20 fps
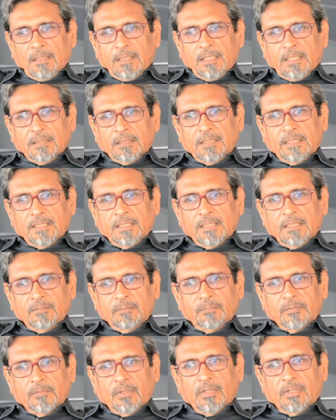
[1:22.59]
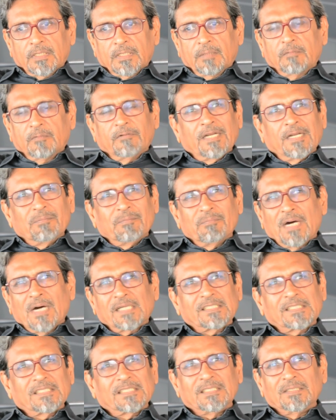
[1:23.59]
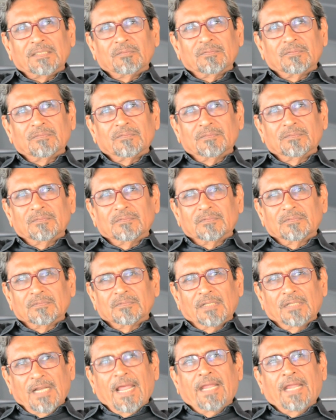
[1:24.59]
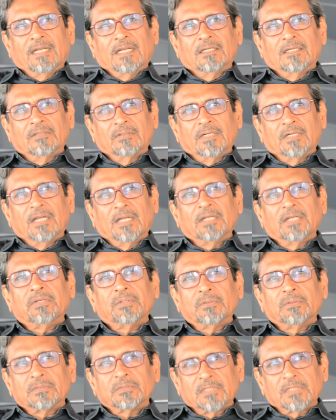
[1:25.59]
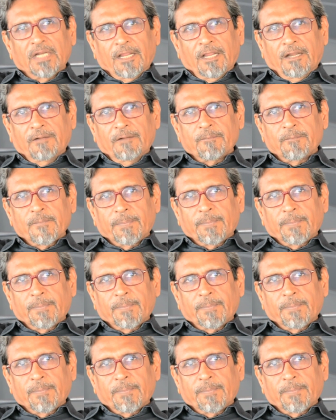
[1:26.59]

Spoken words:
And they got a very marshy land, unused land,